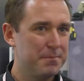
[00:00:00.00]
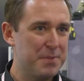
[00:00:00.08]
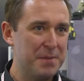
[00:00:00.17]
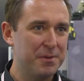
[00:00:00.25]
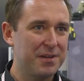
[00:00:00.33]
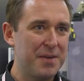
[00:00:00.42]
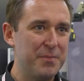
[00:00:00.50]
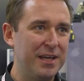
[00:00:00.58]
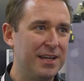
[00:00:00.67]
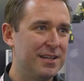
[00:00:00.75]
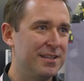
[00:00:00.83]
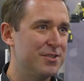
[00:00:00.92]
people
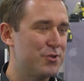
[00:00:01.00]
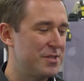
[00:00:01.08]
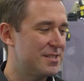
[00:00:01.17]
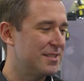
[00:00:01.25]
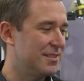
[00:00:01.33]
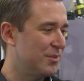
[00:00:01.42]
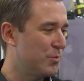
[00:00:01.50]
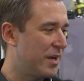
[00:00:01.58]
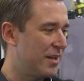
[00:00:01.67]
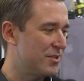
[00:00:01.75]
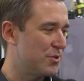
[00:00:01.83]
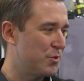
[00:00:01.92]
coming in interested in
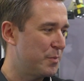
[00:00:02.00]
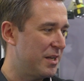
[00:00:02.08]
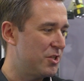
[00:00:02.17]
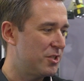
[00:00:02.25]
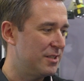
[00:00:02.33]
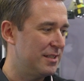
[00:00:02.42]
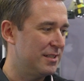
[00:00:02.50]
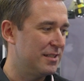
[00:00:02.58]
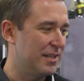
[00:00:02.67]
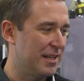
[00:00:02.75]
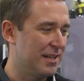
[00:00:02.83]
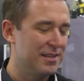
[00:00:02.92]
warehouse automation and
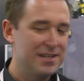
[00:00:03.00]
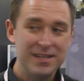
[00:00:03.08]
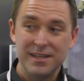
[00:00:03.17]
the